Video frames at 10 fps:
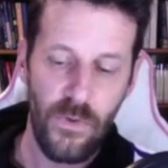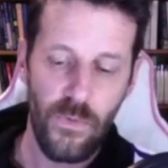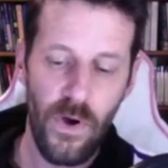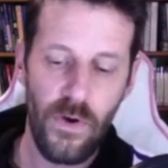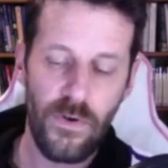
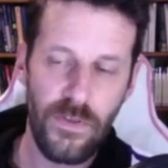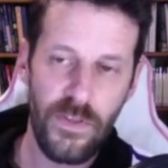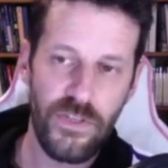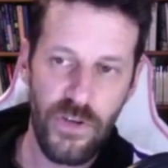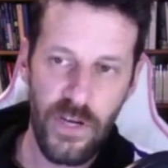Well,
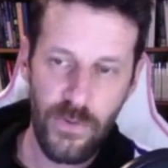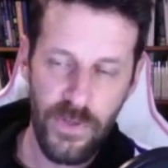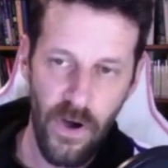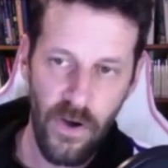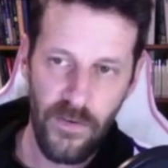the trick
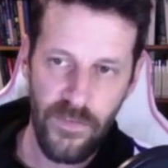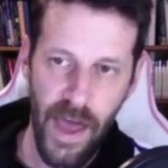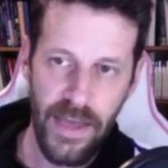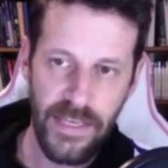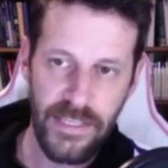with all of
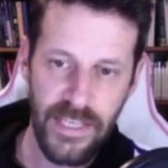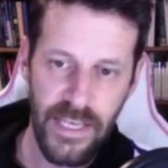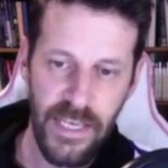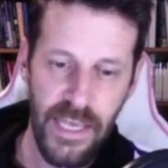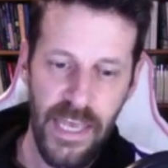that is
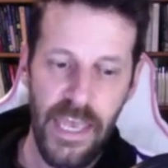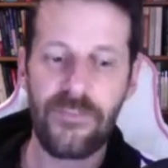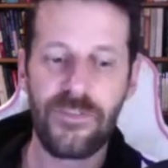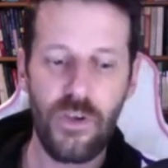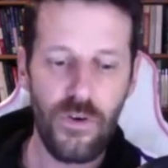that
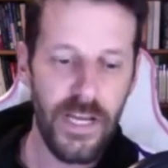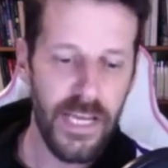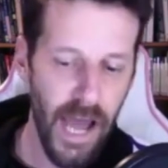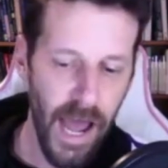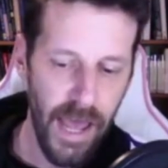if you're a
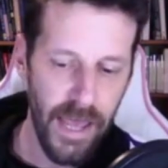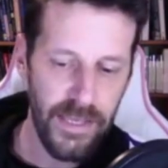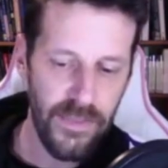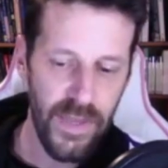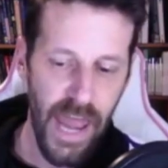
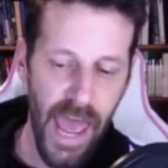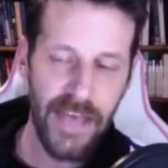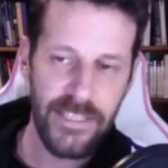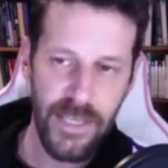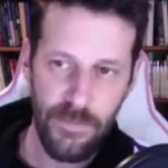guy that
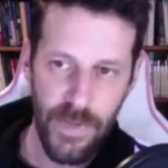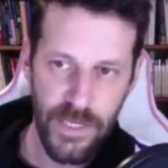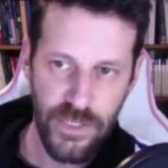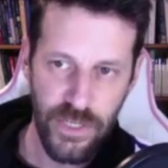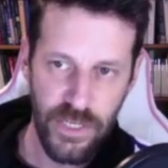has
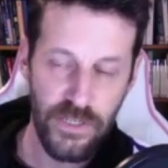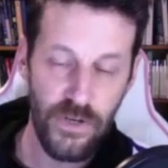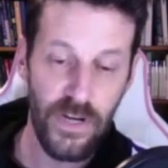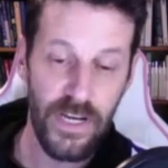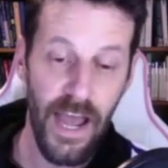ambition,
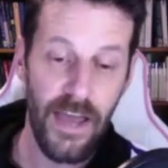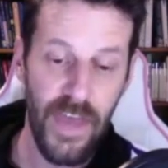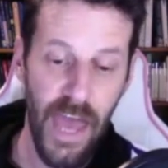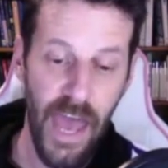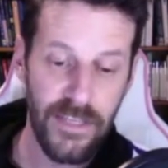you're a guy
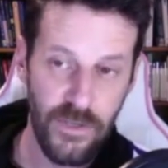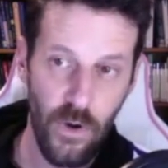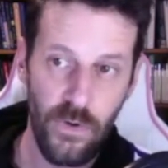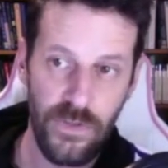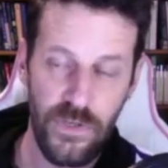that has
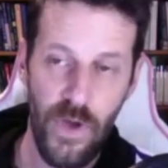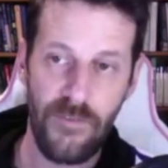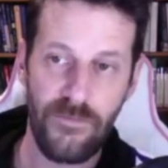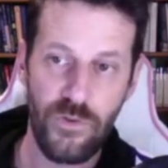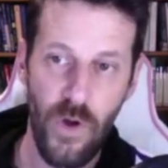goals, you
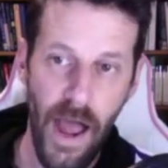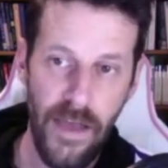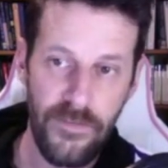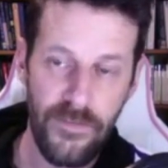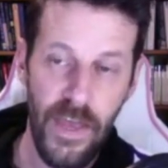have
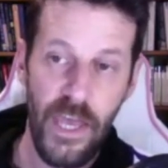drive,